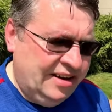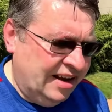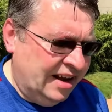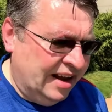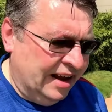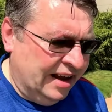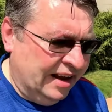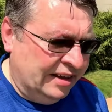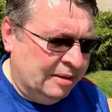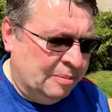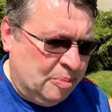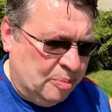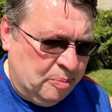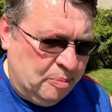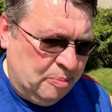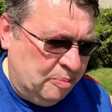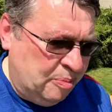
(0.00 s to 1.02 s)
uh, and the
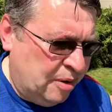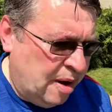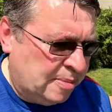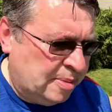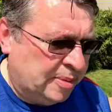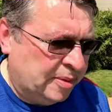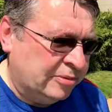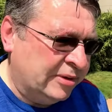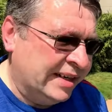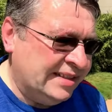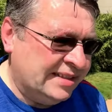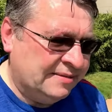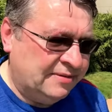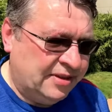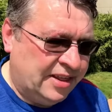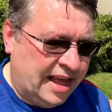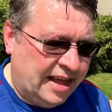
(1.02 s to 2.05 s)
probable reason
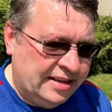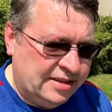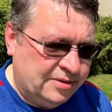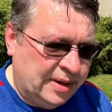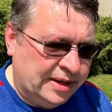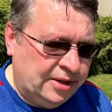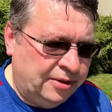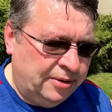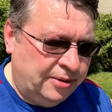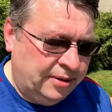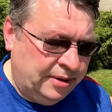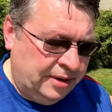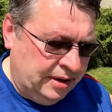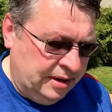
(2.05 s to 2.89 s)
for that is when you're